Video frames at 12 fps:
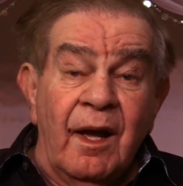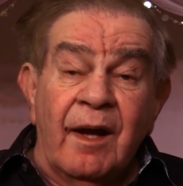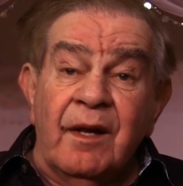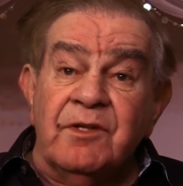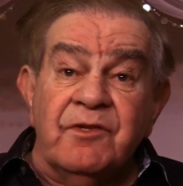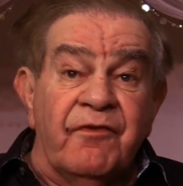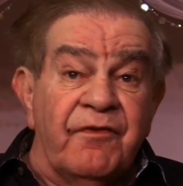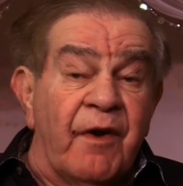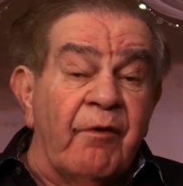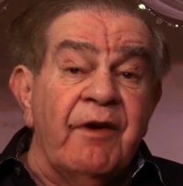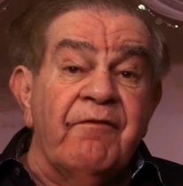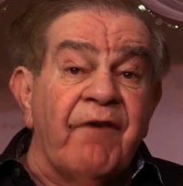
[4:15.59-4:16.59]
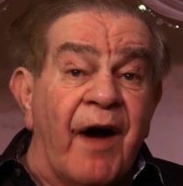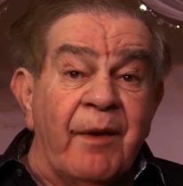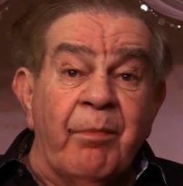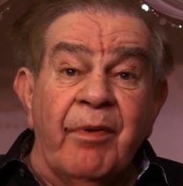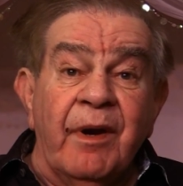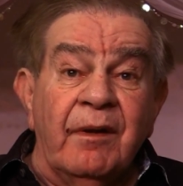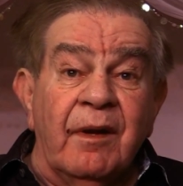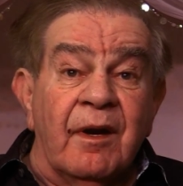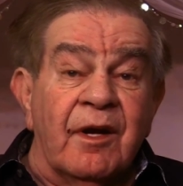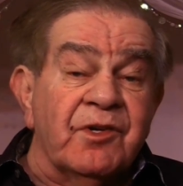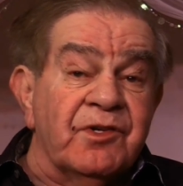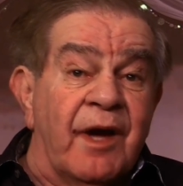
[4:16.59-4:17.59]
and it's very vibrant
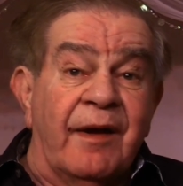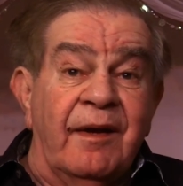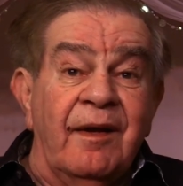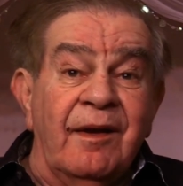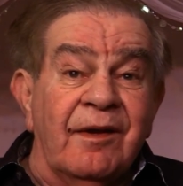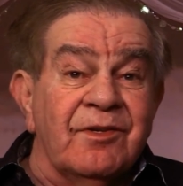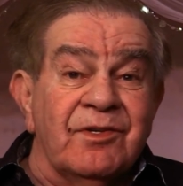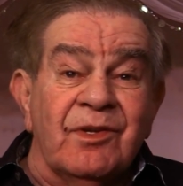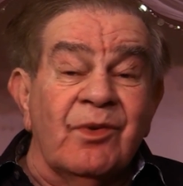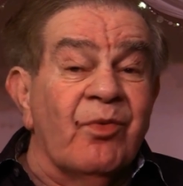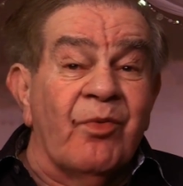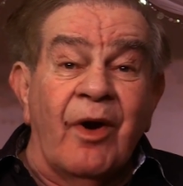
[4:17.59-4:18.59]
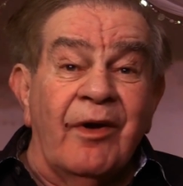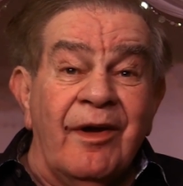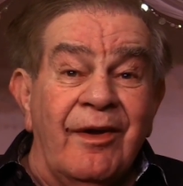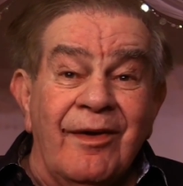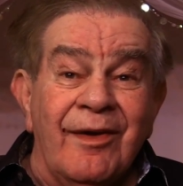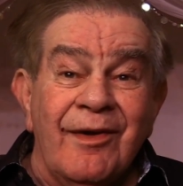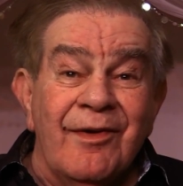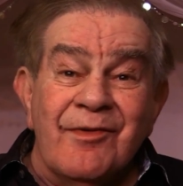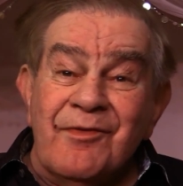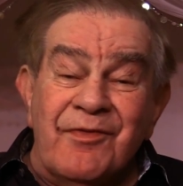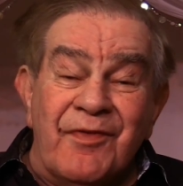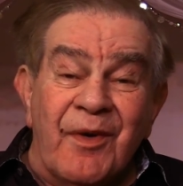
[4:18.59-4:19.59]
and exciting and still running
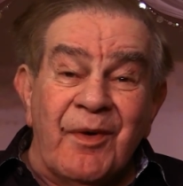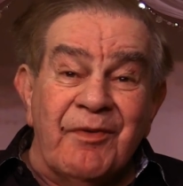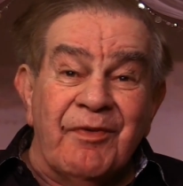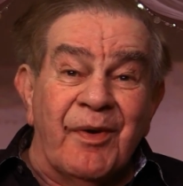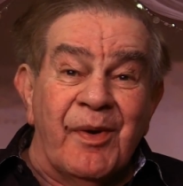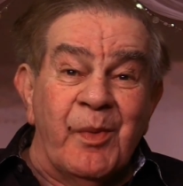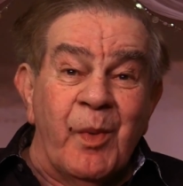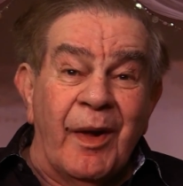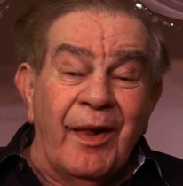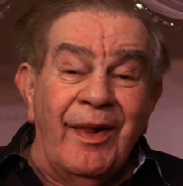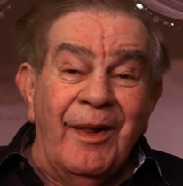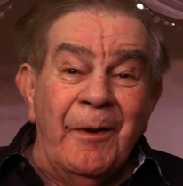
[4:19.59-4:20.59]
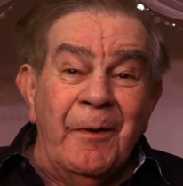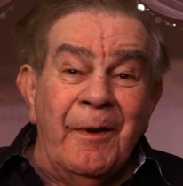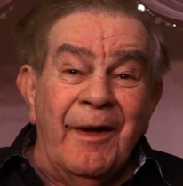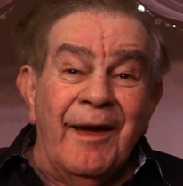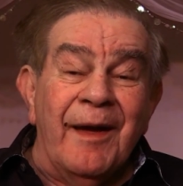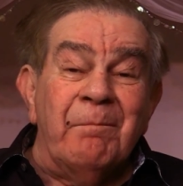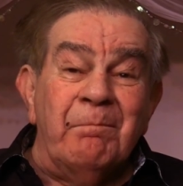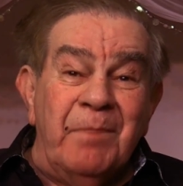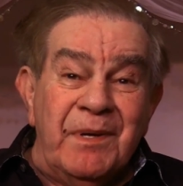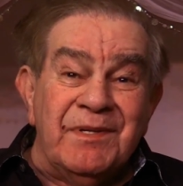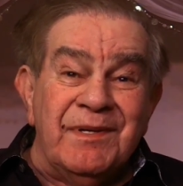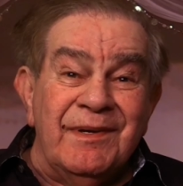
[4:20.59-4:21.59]
very, very well and
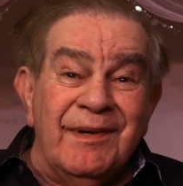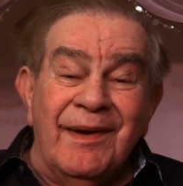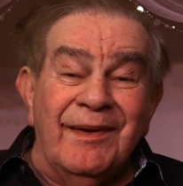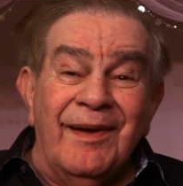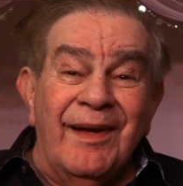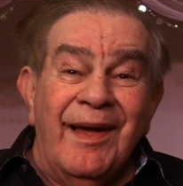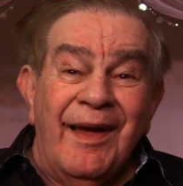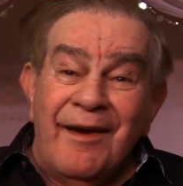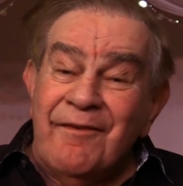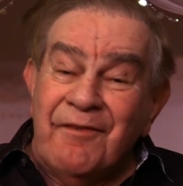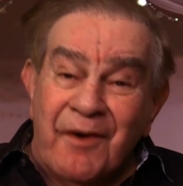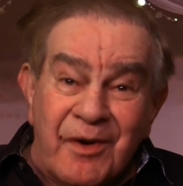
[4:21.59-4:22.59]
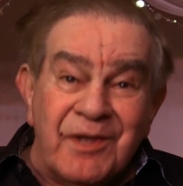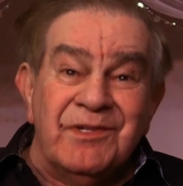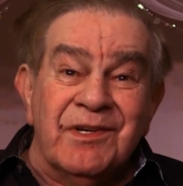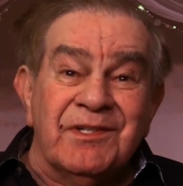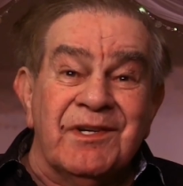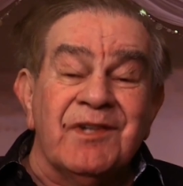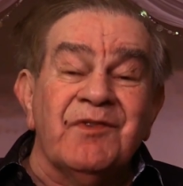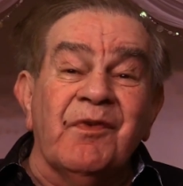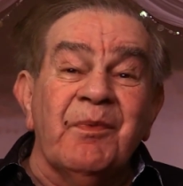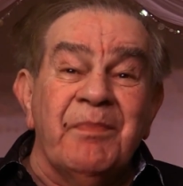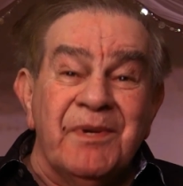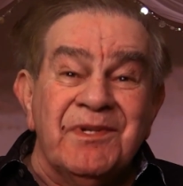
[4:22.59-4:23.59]
busy and a very
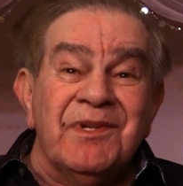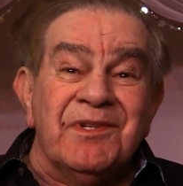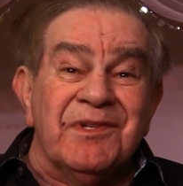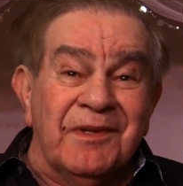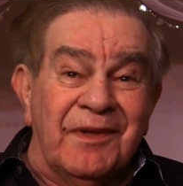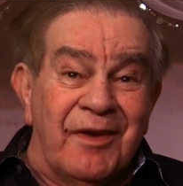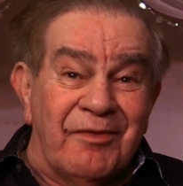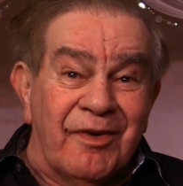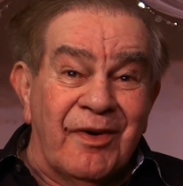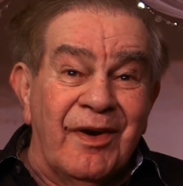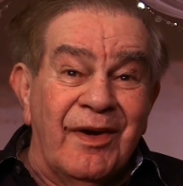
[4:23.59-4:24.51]
successful business endeavor.